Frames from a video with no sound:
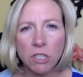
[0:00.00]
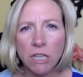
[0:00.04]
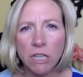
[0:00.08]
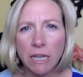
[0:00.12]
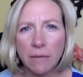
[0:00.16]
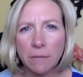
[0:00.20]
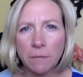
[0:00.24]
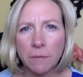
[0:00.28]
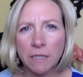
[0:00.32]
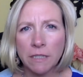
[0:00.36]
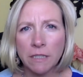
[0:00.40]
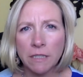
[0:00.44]

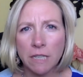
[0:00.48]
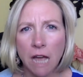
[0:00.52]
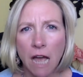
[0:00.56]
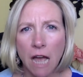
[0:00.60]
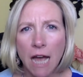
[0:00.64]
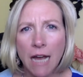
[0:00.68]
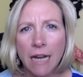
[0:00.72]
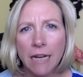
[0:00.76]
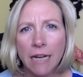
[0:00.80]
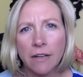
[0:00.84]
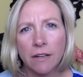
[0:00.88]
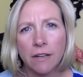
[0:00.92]
been
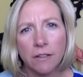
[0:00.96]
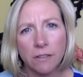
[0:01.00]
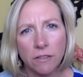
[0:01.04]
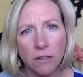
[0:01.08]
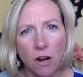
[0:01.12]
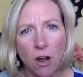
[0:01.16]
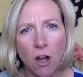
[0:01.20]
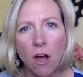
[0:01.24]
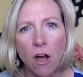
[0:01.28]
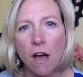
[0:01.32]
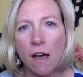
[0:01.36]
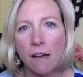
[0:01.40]
tired
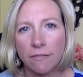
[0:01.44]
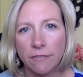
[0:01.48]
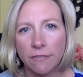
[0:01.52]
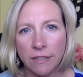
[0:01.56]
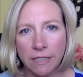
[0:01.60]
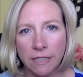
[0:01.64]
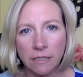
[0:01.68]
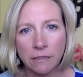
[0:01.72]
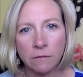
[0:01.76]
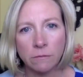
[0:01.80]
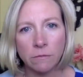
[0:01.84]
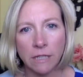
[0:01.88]

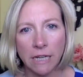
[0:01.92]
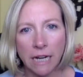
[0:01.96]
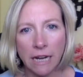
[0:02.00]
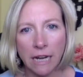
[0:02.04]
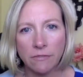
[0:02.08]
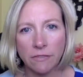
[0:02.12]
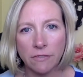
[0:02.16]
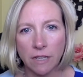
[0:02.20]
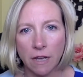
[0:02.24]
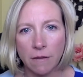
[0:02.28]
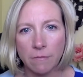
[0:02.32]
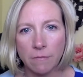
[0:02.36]
often when
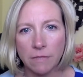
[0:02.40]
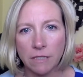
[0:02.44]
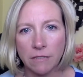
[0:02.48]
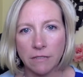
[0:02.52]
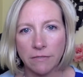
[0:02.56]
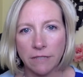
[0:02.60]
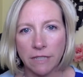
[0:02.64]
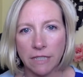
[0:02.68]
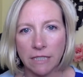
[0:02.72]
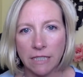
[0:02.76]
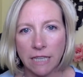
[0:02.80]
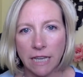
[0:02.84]
I've come to
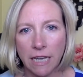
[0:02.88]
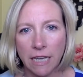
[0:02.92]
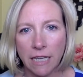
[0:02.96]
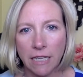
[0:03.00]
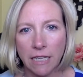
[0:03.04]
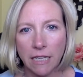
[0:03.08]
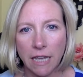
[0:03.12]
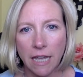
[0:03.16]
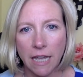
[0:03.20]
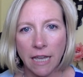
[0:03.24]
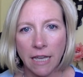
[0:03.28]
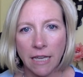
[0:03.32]
visit.
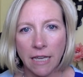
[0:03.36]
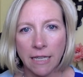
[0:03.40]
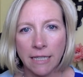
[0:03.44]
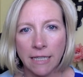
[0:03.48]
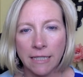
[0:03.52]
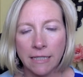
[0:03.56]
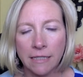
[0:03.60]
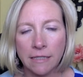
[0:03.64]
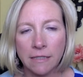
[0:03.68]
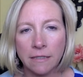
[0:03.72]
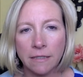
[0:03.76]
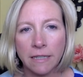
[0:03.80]

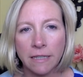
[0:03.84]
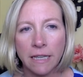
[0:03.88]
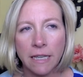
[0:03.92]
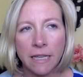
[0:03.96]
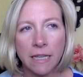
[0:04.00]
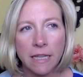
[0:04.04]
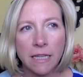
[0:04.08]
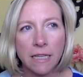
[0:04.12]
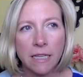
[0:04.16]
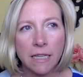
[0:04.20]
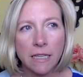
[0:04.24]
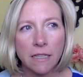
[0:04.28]
And
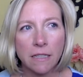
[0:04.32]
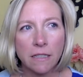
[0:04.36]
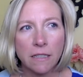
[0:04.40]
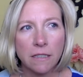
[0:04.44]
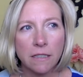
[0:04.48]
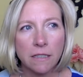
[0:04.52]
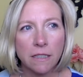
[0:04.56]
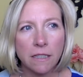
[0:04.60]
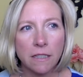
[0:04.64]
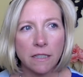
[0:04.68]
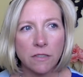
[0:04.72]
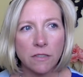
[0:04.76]

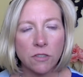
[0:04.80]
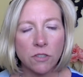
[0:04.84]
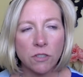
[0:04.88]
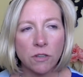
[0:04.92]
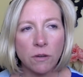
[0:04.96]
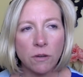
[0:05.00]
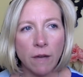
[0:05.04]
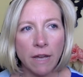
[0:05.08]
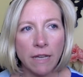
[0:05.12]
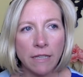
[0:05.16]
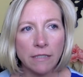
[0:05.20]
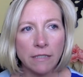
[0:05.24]

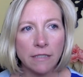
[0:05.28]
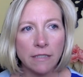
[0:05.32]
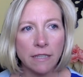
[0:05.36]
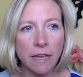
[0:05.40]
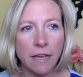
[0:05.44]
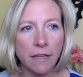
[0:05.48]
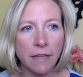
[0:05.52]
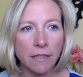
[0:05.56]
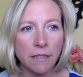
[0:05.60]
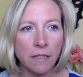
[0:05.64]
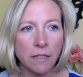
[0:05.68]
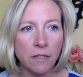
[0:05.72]
so I
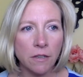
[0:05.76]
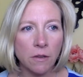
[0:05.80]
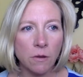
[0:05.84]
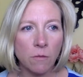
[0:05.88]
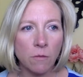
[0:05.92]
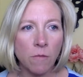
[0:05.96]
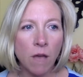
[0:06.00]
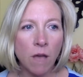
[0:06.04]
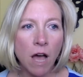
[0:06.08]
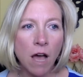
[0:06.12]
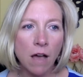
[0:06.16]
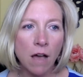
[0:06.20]
said,
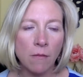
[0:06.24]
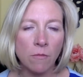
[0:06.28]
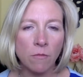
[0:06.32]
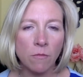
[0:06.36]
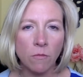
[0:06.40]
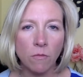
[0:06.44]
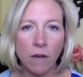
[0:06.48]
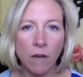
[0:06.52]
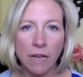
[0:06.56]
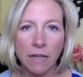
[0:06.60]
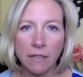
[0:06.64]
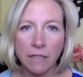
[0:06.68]

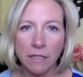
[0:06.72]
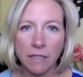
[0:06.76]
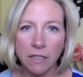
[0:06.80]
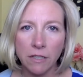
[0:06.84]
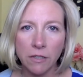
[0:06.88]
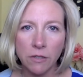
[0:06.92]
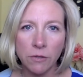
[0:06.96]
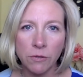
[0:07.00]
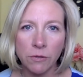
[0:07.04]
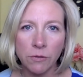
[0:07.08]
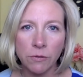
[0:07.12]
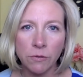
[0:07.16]
Mom, why don't
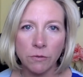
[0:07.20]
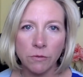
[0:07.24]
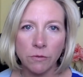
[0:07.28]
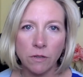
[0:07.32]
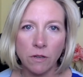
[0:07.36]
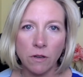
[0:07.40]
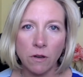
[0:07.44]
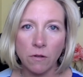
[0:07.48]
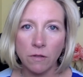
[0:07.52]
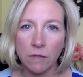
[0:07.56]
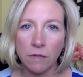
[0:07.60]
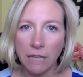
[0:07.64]
you
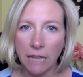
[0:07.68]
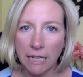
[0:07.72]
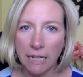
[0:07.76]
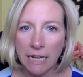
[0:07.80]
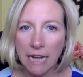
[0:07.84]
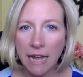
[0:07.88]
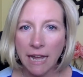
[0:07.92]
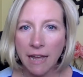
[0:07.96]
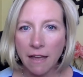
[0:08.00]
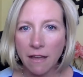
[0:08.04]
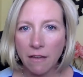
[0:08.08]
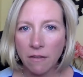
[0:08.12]
go lay
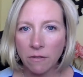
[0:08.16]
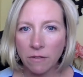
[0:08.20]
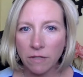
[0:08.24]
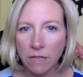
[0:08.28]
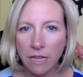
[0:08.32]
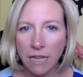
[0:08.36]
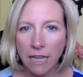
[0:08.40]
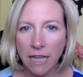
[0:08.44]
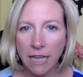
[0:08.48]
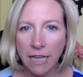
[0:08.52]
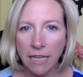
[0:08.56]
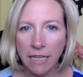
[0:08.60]
down?
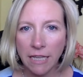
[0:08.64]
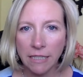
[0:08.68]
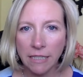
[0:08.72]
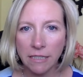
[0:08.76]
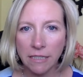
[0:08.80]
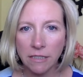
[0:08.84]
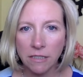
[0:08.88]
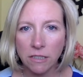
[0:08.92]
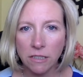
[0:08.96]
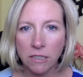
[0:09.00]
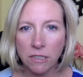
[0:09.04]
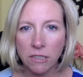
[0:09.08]

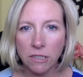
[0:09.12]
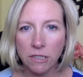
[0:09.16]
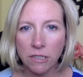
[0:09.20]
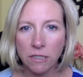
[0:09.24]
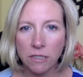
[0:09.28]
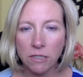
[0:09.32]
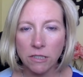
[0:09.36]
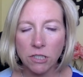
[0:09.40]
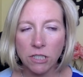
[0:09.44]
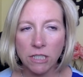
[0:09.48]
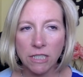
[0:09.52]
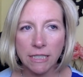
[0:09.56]
And
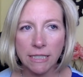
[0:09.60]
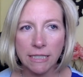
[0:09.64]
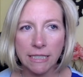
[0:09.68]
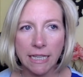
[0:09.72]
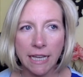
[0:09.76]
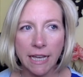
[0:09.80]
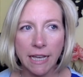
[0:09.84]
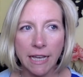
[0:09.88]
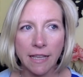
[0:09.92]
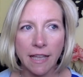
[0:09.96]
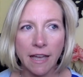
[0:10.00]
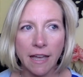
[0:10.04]
she
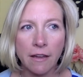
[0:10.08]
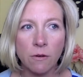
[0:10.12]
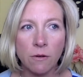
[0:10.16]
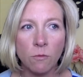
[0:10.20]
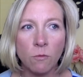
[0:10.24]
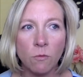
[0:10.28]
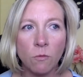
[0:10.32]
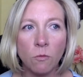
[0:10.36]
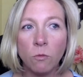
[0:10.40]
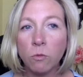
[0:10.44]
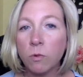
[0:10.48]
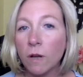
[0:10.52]
said, I
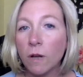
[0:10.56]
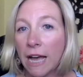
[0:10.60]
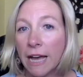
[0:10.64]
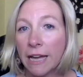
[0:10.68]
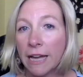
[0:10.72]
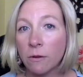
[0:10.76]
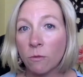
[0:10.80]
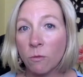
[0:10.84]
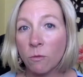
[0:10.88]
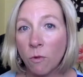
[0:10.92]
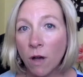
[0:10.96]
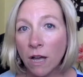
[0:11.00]

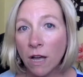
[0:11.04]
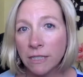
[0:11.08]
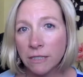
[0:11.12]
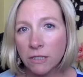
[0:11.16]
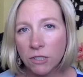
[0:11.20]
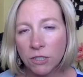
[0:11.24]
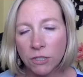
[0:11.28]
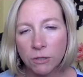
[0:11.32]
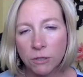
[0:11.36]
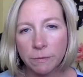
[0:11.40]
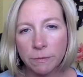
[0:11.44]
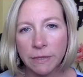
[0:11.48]
don't want
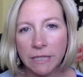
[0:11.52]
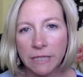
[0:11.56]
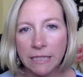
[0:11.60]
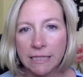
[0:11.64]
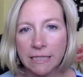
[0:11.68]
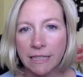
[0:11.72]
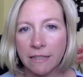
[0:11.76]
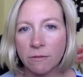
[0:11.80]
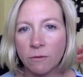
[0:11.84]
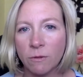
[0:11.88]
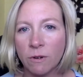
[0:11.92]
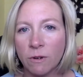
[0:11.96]
to, because
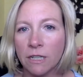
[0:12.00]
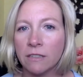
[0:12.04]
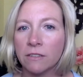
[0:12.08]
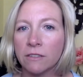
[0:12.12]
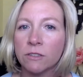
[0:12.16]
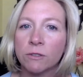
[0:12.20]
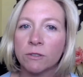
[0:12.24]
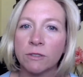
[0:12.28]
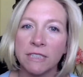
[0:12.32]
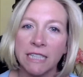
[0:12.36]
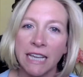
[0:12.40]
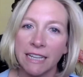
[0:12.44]
I don't want to
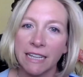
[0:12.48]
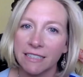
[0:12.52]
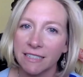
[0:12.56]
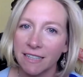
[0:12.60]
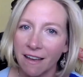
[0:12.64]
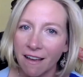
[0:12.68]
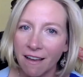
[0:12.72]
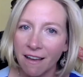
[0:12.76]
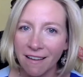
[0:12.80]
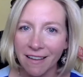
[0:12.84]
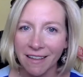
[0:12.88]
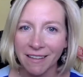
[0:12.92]
lose that
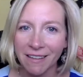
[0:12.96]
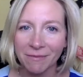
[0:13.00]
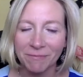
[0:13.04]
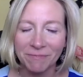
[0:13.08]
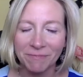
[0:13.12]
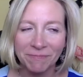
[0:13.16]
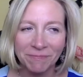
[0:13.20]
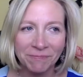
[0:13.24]
time,